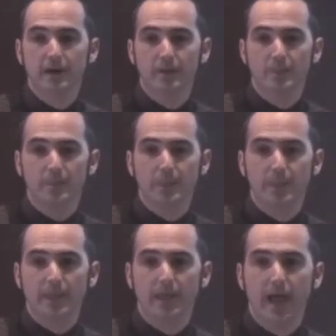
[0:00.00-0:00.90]
um,
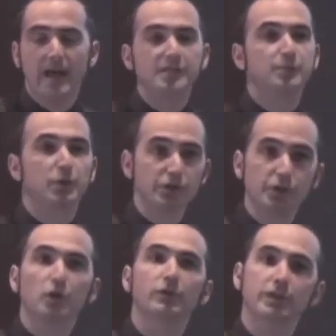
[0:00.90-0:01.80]
has
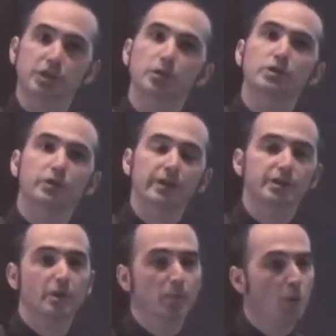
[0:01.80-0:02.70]
preserved the Jewish
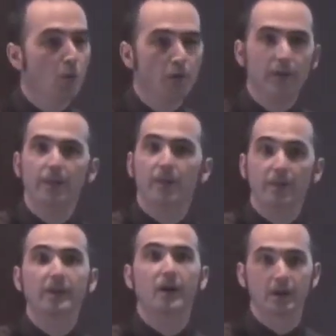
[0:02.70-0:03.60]
tradition more than the
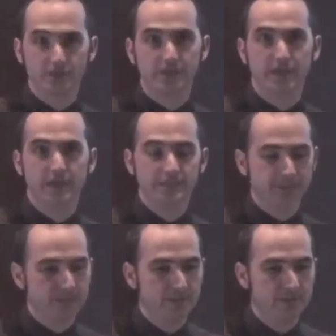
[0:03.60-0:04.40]
theology has.